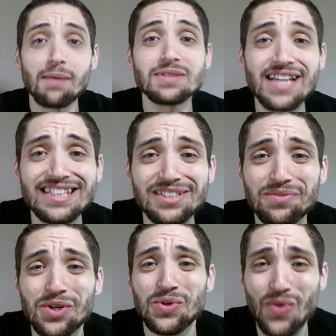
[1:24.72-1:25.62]
I was
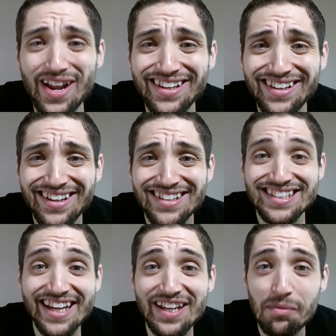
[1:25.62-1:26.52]
actually regretting
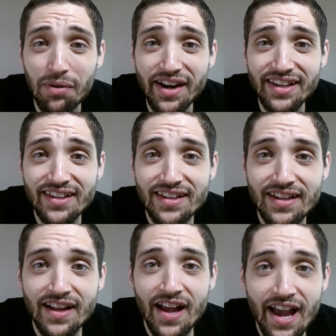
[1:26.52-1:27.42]
taking a break.
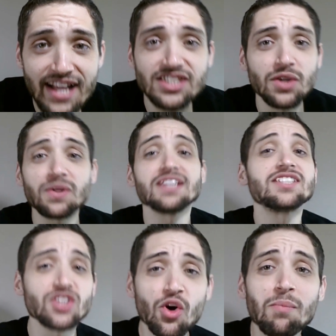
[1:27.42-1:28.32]
And so to
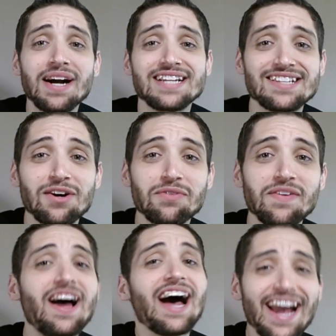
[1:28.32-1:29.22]
console
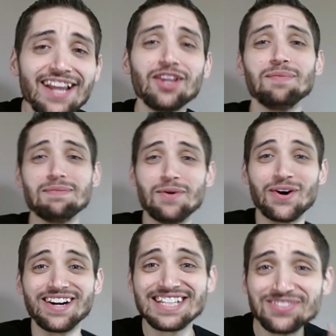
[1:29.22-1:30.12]
myself, I ate a little bit
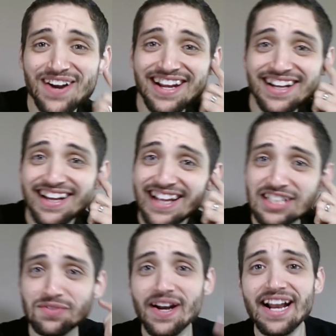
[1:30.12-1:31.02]
more. That's right.
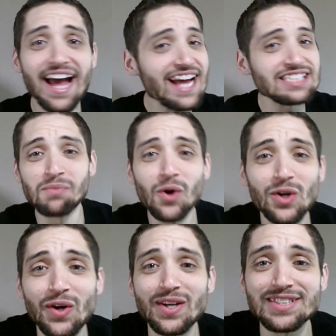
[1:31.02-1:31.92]
That's right. I had some
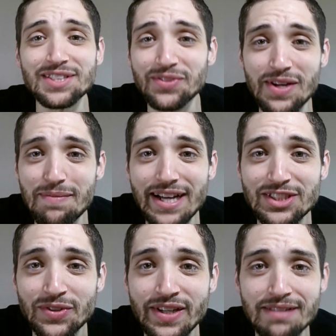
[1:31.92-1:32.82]
more cookies and cream
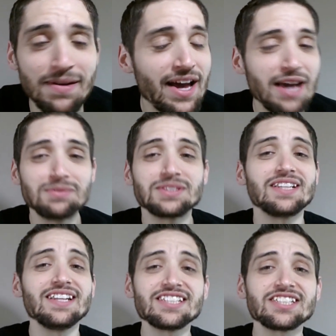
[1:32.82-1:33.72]
ice cream. It was
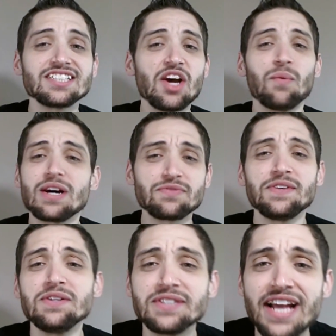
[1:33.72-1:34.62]
delicious. When I was
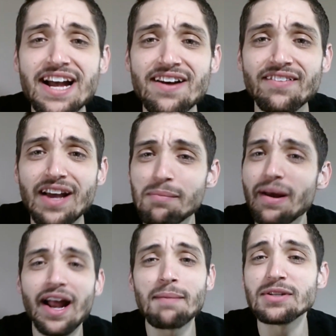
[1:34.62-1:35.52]
feeling down
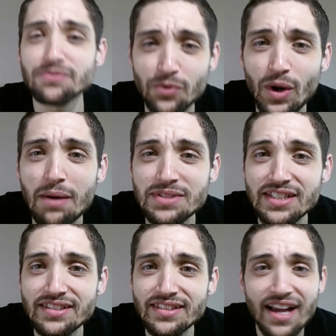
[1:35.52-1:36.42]
about how much food I
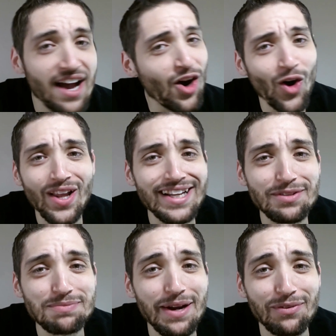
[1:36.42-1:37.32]
was eating, all I
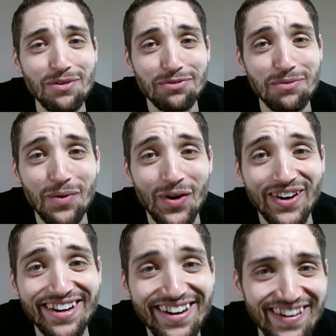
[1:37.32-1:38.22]
did was make room for
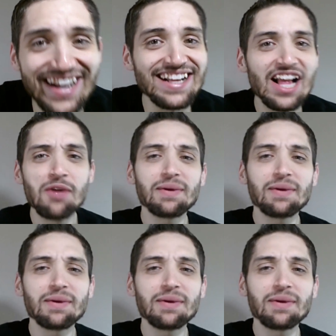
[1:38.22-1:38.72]
more. All right?